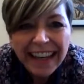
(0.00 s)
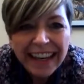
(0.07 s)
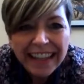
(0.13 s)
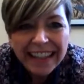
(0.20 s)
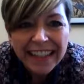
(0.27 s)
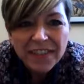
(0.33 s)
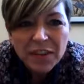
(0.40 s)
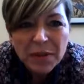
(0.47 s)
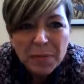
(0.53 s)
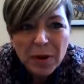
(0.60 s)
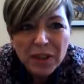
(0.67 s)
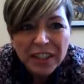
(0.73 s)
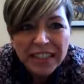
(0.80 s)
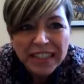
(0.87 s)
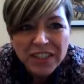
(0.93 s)
Hi,
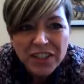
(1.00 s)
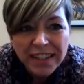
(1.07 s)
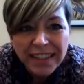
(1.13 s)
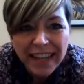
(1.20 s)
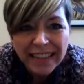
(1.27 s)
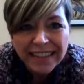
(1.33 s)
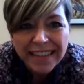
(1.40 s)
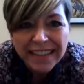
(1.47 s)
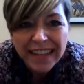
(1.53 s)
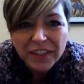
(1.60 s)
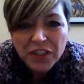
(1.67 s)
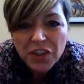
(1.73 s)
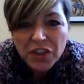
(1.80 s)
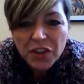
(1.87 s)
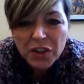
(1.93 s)
everybody. Just getting
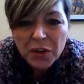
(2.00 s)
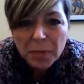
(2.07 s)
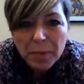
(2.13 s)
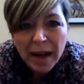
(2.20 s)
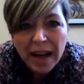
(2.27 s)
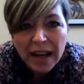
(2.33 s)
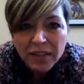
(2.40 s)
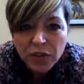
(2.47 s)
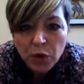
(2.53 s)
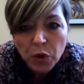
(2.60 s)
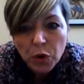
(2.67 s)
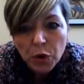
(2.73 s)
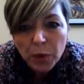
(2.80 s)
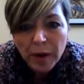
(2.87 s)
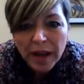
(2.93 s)
set up as
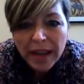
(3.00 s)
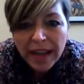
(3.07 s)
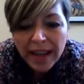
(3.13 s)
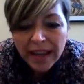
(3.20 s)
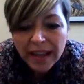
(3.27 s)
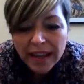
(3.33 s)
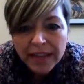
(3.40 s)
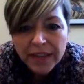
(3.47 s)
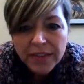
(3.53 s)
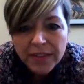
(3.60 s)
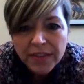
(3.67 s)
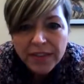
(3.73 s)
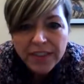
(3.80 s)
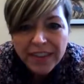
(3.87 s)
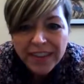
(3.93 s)

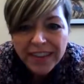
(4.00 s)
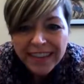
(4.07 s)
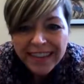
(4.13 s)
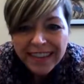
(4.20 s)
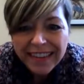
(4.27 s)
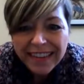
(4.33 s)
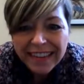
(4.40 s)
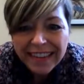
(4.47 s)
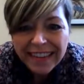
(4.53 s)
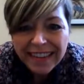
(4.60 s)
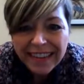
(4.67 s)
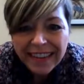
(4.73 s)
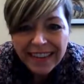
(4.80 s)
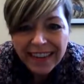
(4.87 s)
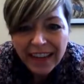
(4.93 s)
always.
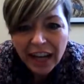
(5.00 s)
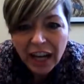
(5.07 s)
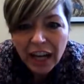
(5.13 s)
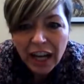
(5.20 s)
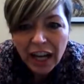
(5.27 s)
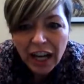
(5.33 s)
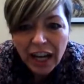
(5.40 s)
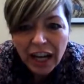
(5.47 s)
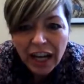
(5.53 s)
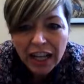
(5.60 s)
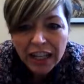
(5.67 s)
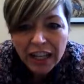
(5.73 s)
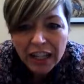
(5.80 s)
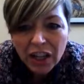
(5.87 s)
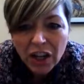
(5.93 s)
Ah,
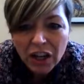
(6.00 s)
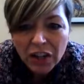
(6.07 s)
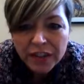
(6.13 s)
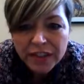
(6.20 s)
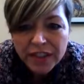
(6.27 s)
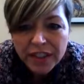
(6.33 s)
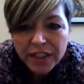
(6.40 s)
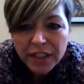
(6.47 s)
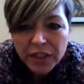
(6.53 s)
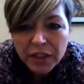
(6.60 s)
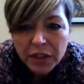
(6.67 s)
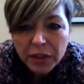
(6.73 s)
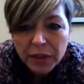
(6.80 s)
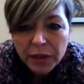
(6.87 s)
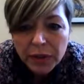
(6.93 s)
and I can't see
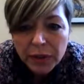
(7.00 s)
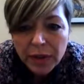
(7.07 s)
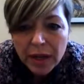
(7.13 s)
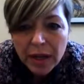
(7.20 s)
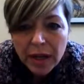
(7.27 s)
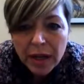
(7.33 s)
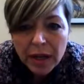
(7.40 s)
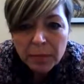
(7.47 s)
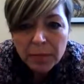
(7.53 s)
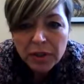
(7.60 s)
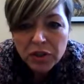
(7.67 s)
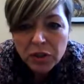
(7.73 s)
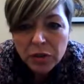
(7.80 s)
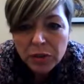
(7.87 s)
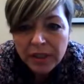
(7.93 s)
you,
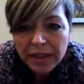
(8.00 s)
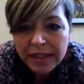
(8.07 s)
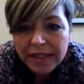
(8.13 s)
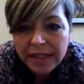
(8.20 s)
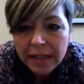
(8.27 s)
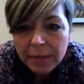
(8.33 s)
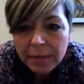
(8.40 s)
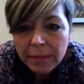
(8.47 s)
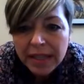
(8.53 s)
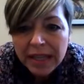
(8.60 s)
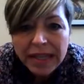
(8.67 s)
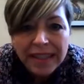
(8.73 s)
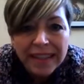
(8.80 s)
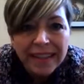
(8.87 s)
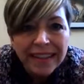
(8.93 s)
but you can see
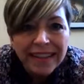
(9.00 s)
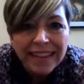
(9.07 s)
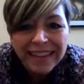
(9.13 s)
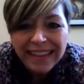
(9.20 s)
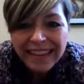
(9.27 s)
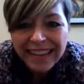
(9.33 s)
me.